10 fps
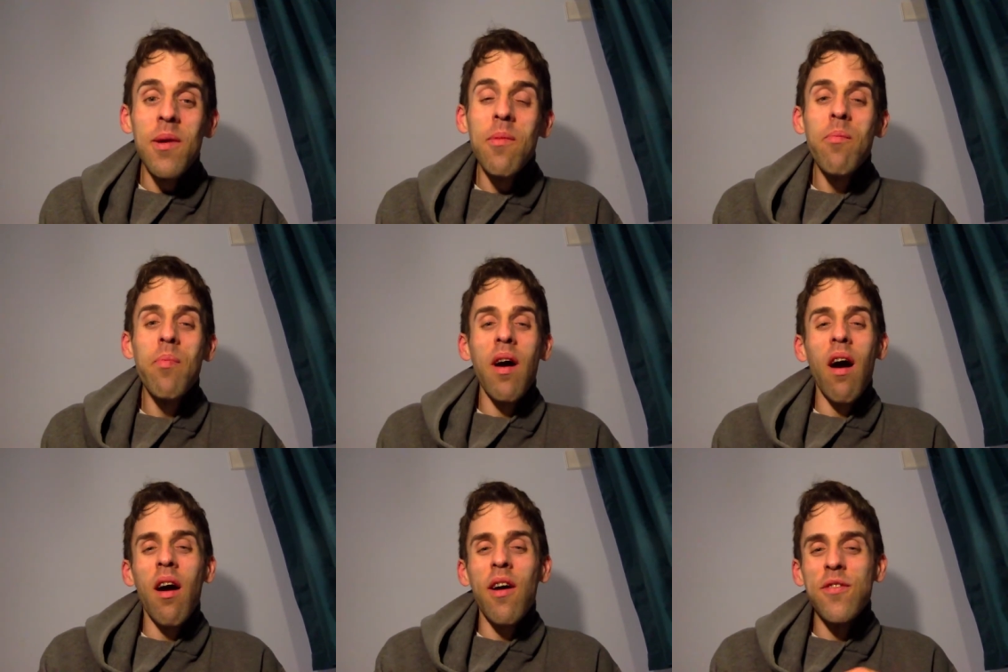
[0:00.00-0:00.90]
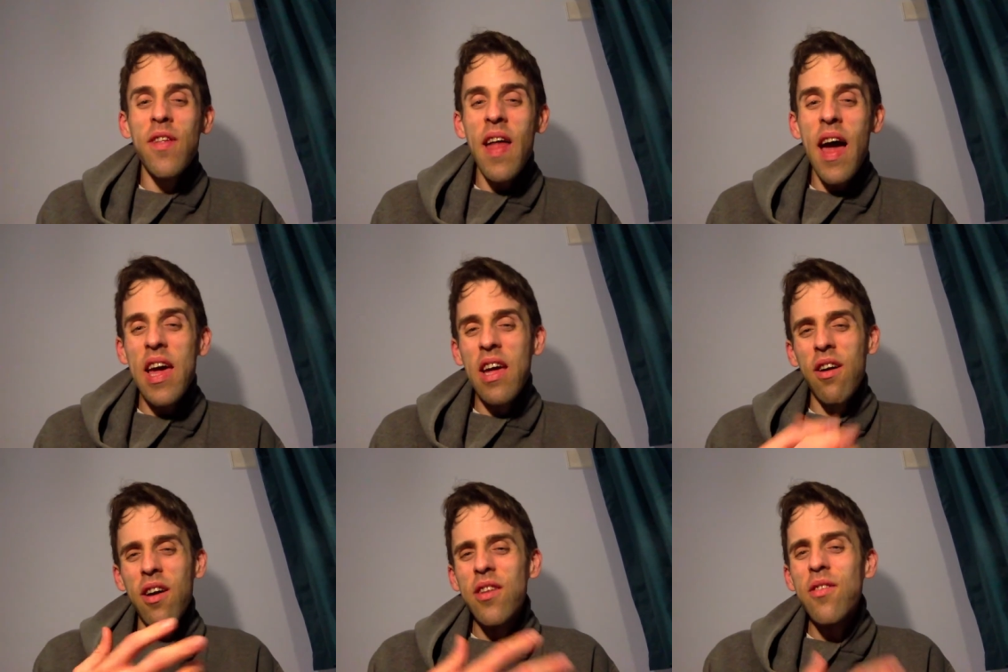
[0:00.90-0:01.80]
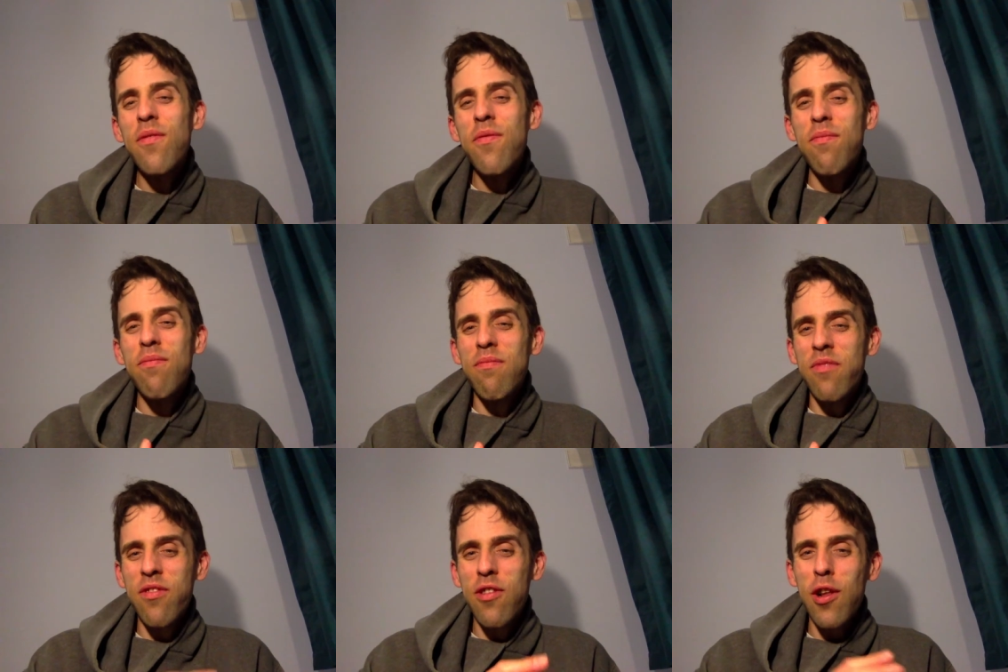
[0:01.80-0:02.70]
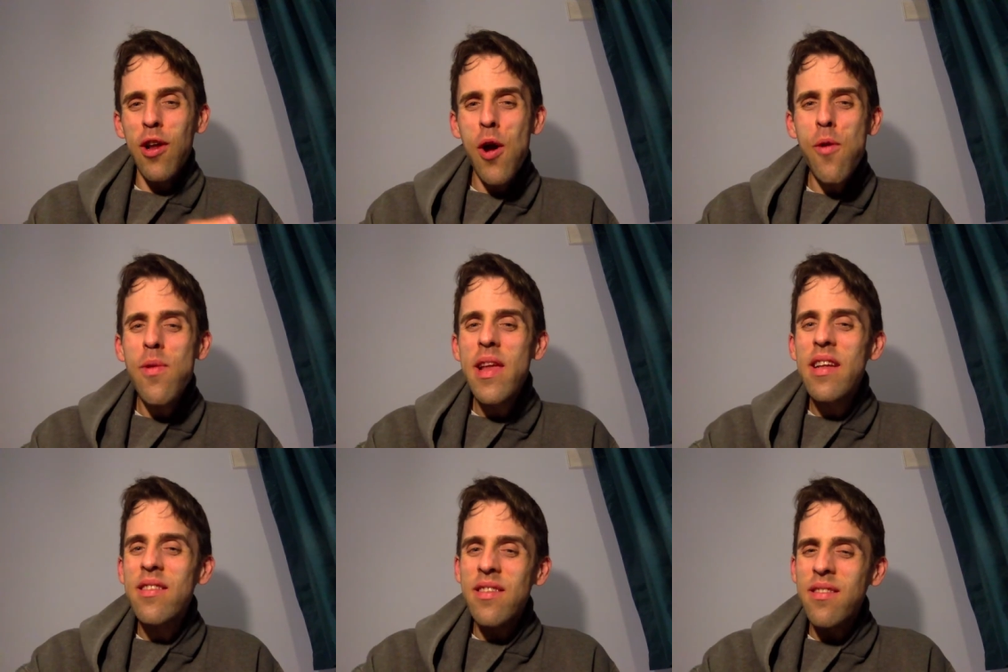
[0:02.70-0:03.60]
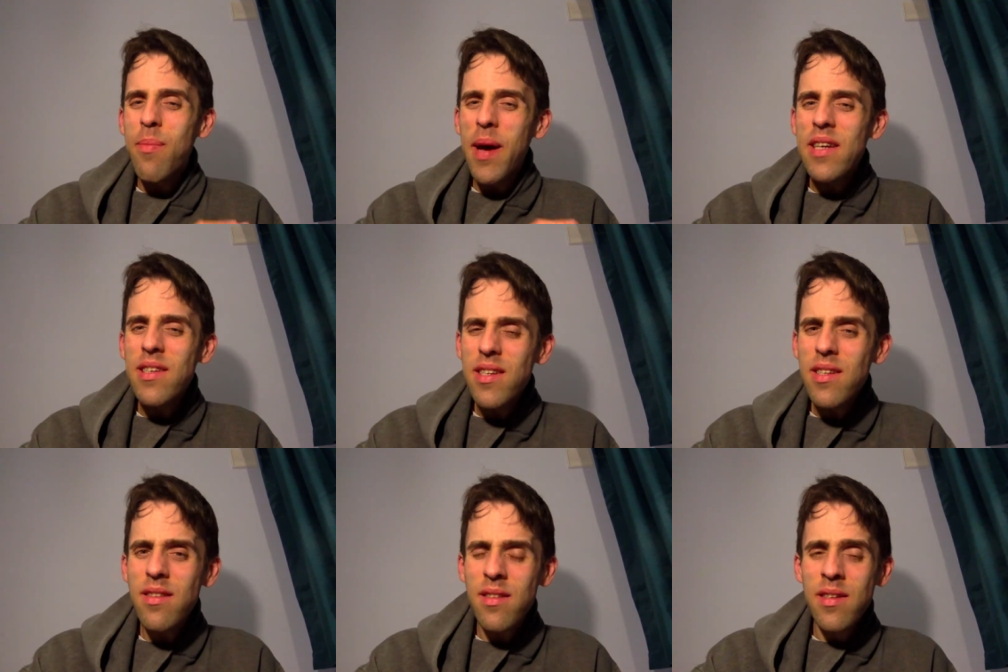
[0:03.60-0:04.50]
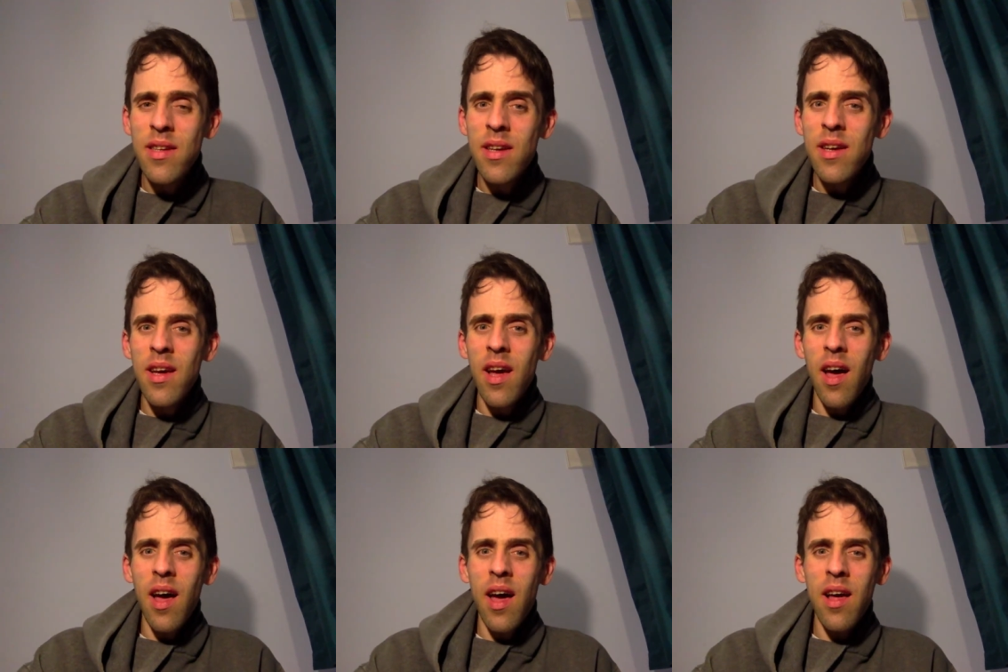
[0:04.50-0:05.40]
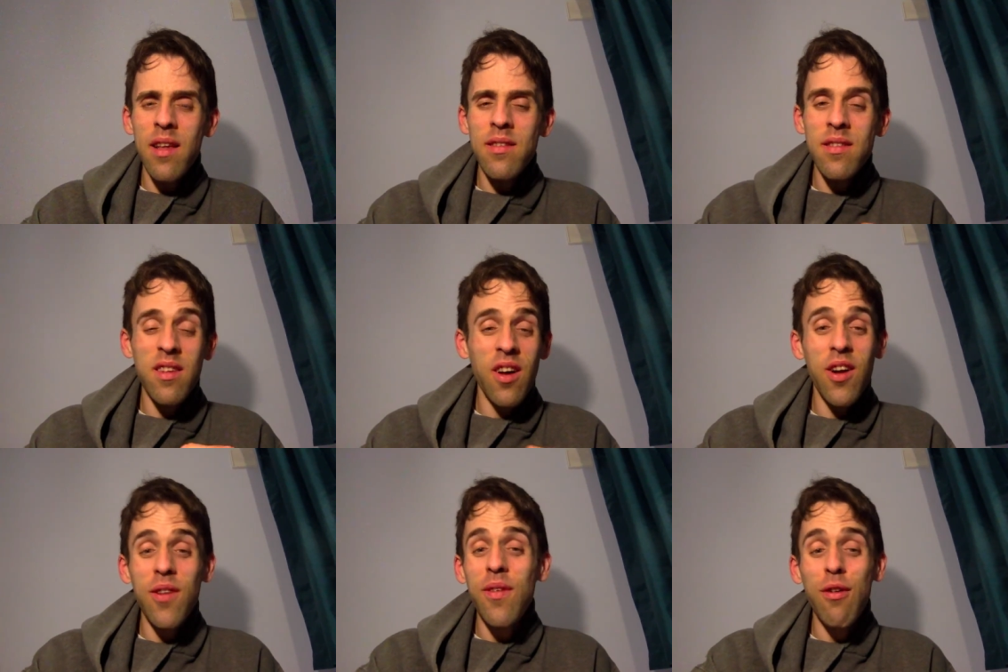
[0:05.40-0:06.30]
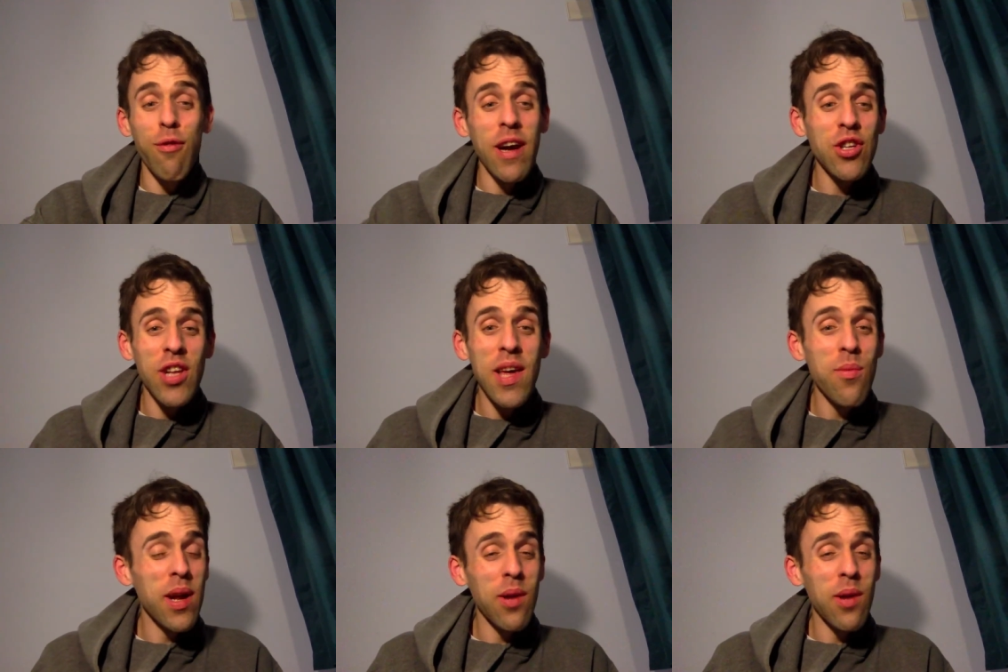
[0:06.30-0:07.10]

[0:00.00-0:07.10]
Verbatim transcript: But after that, it kind of slowly dissipated and kind of gradually went